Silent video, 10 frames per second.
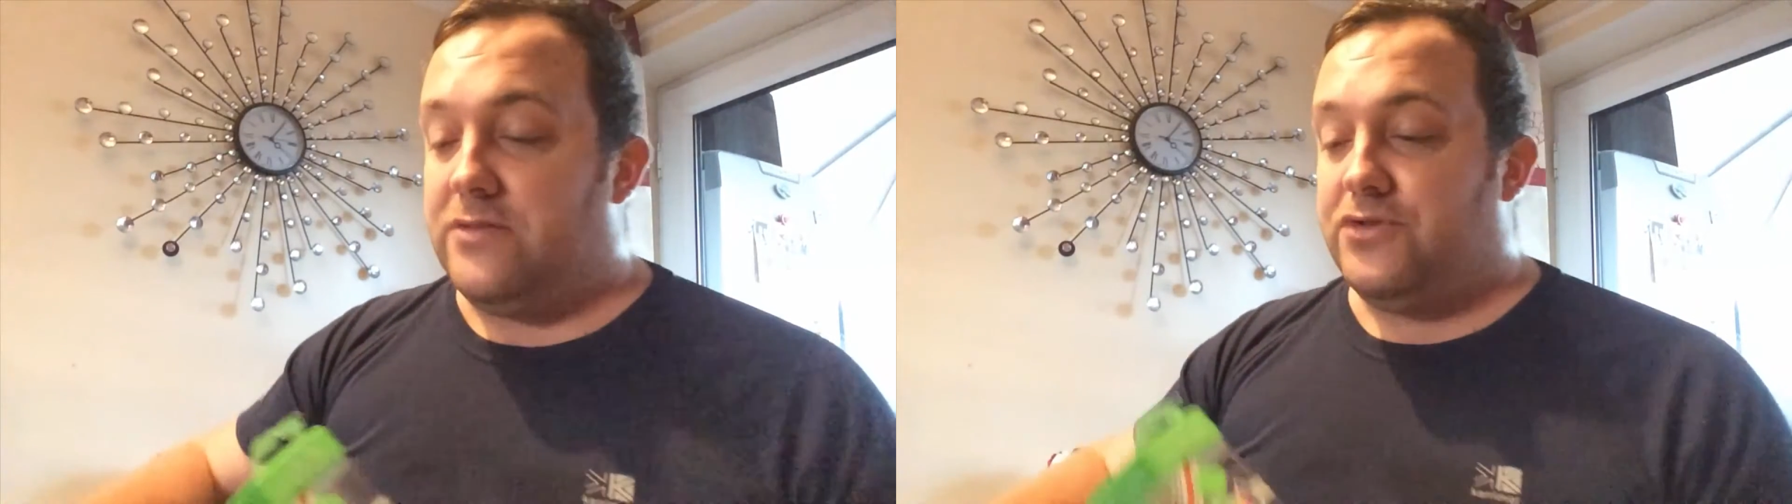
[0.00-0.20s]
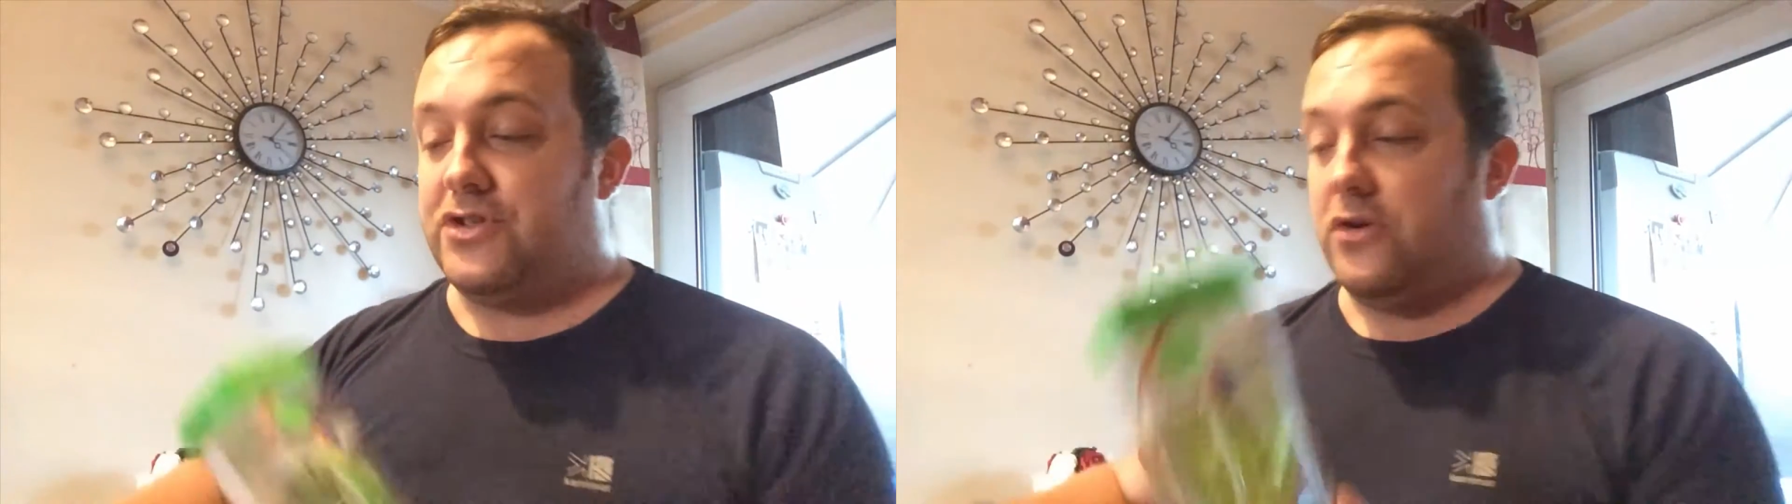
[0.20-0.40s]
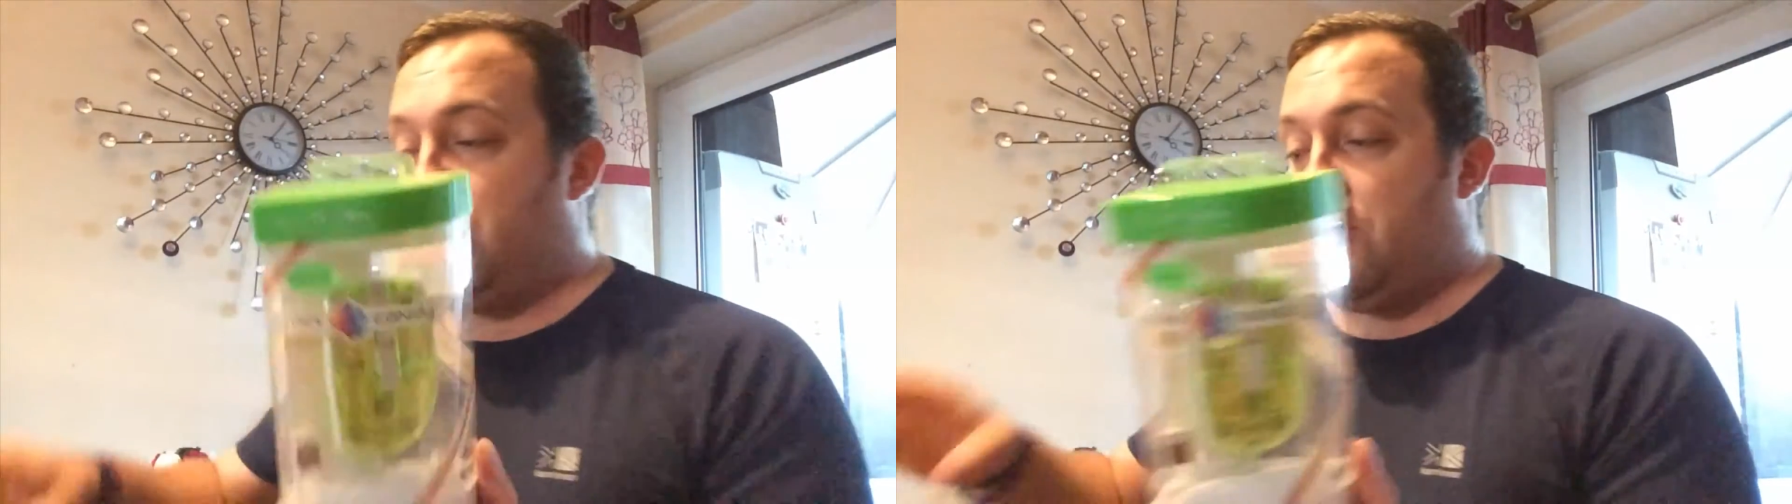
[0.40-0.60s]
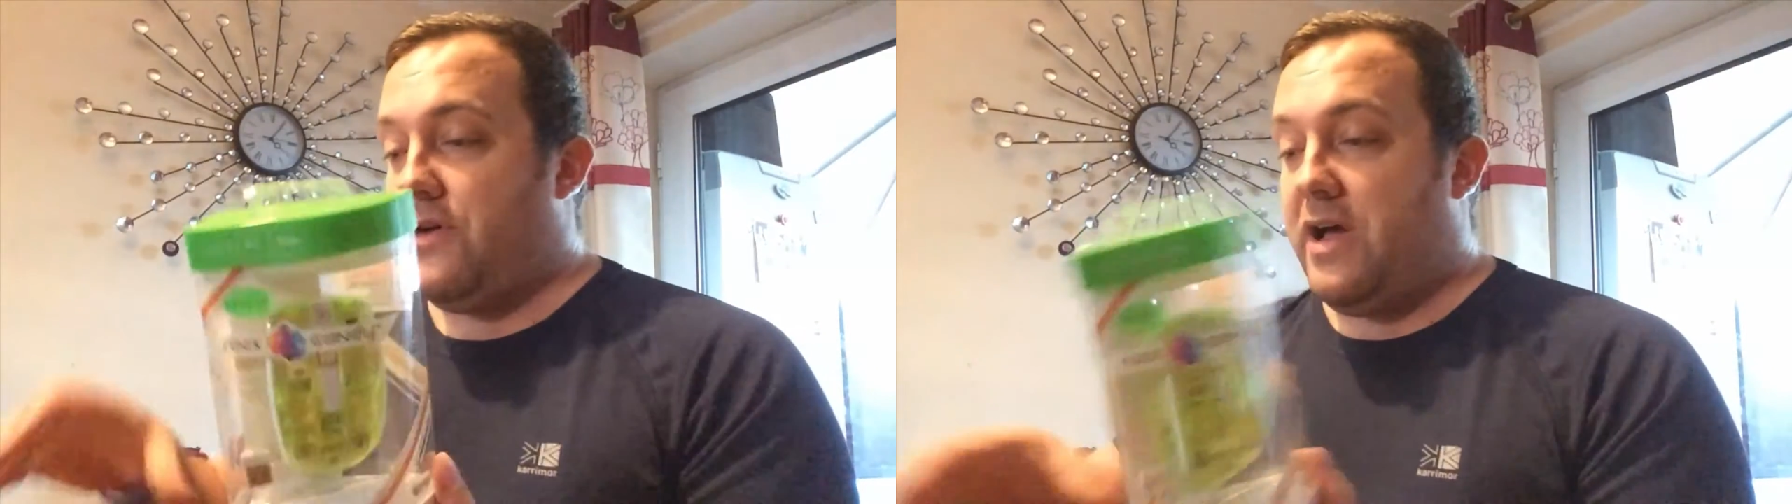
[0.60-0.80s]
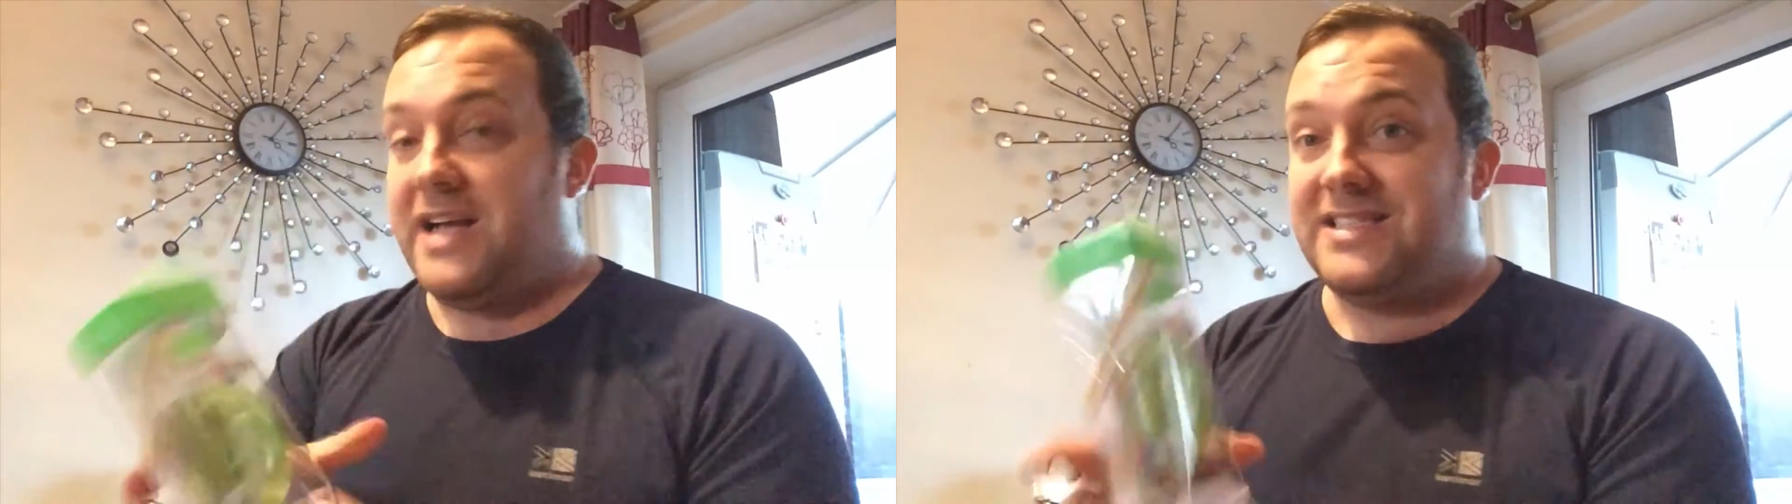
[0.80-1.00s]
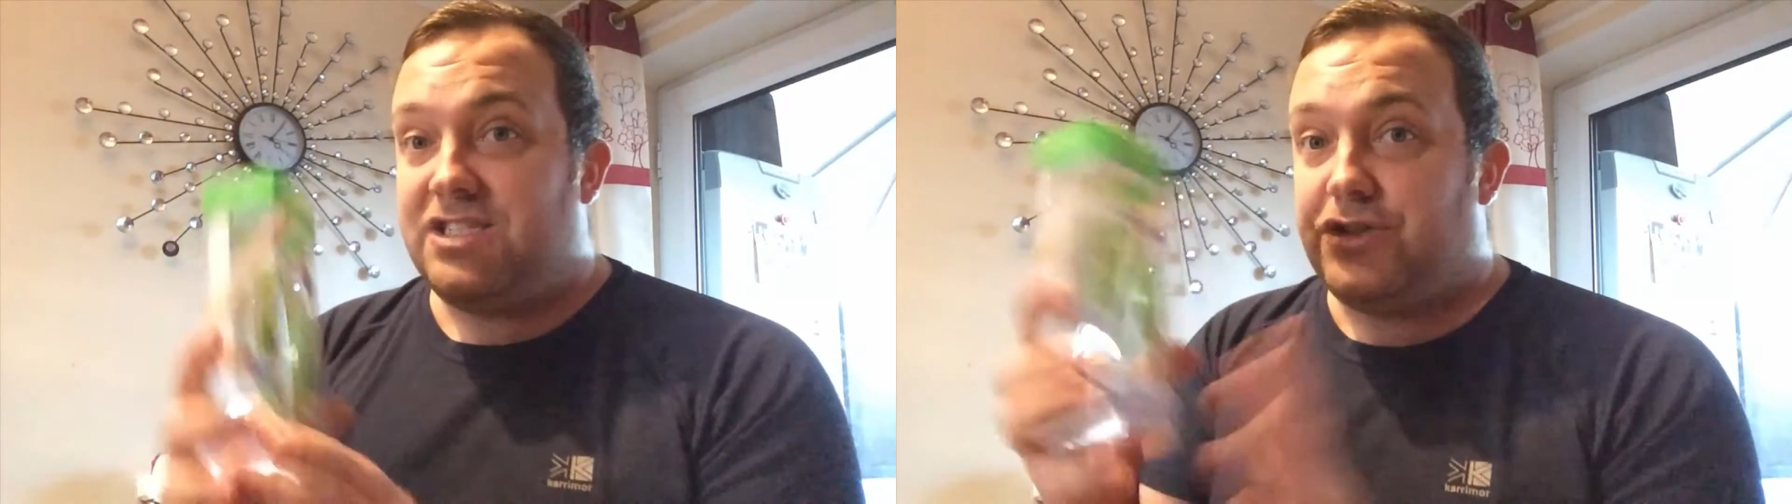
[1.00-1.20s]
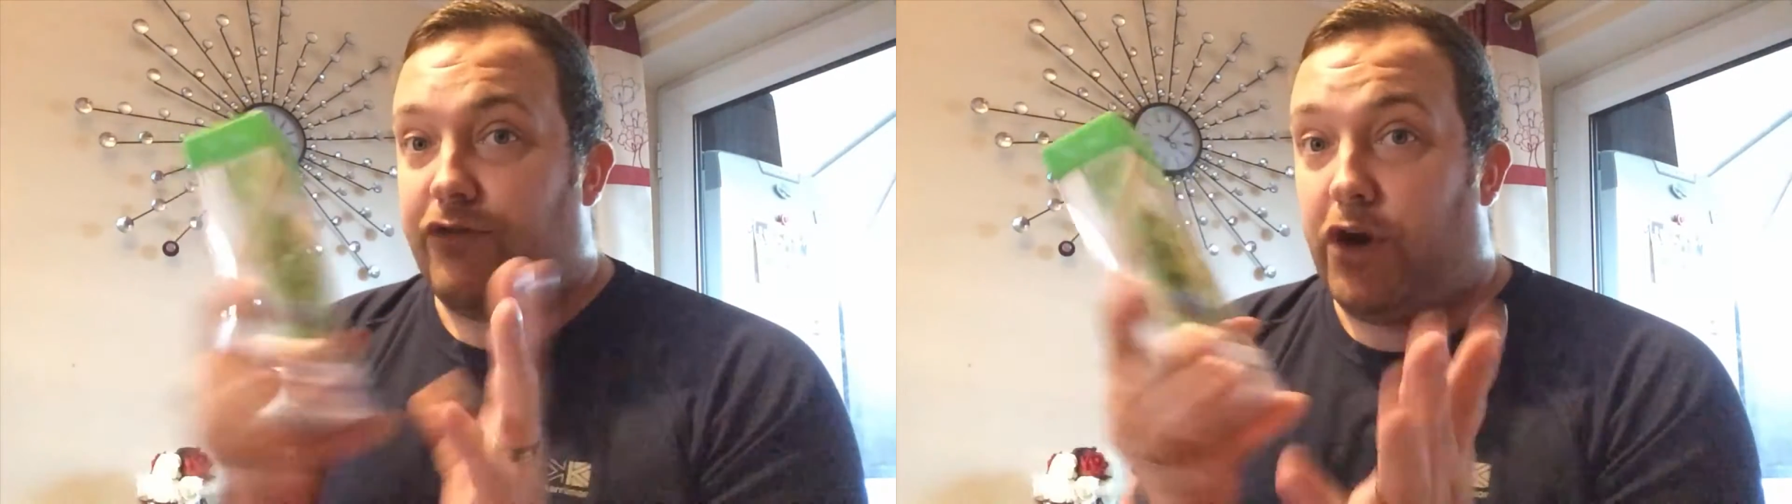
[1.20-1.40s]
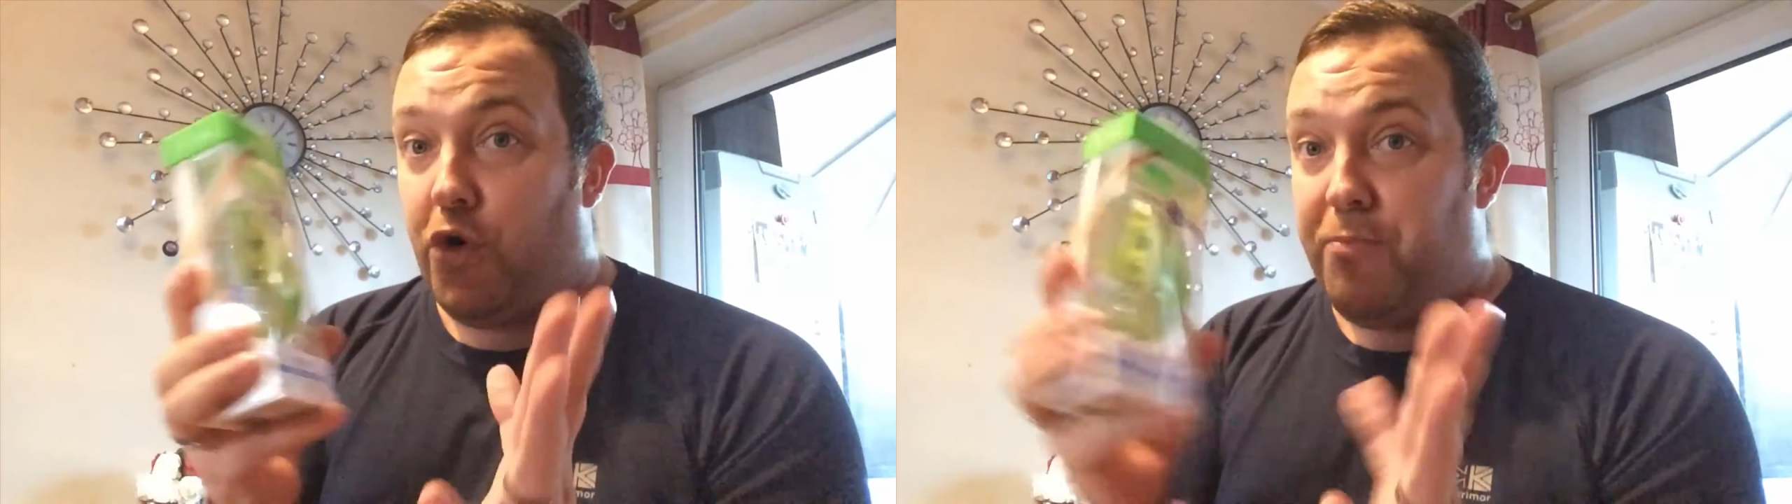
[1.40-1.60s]
So as these are
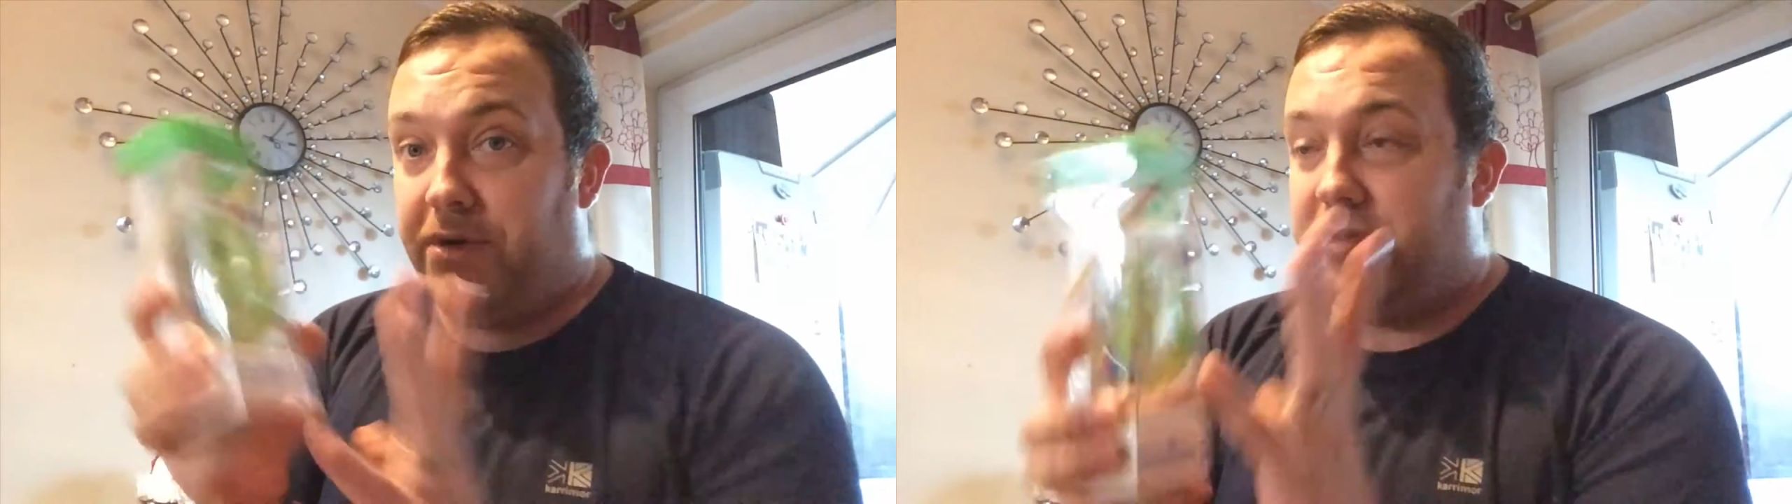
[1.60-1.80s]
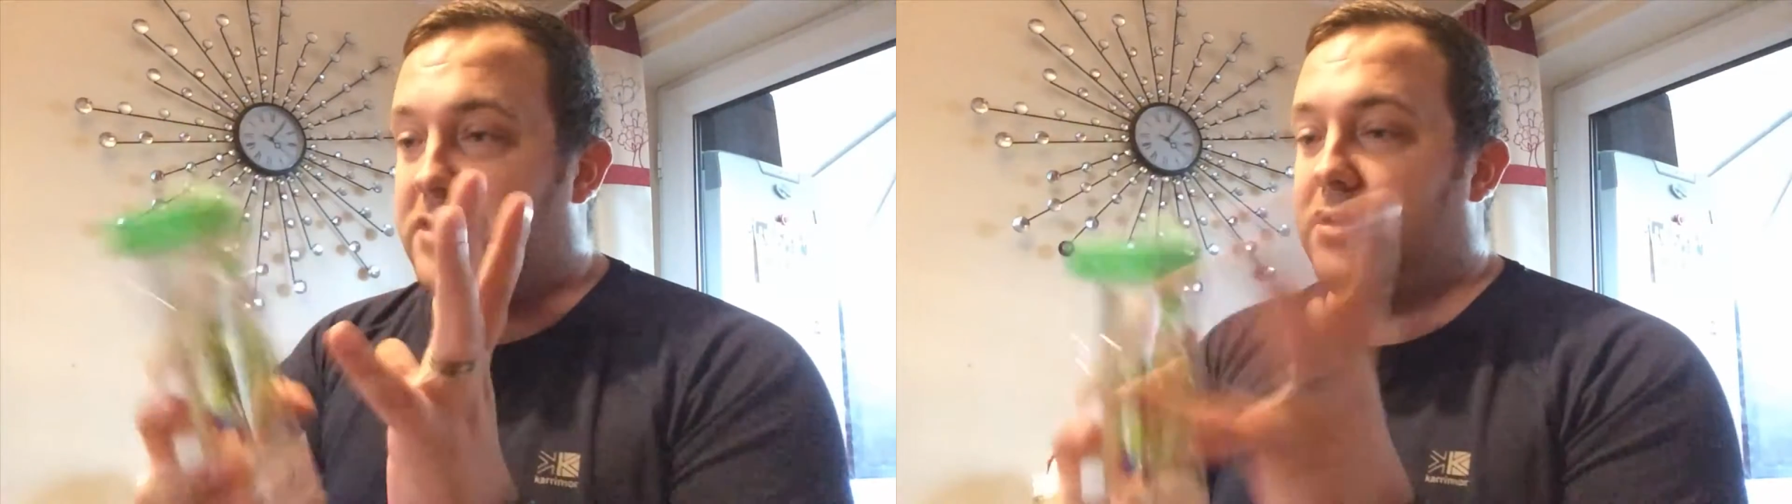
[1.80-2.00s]
unopened,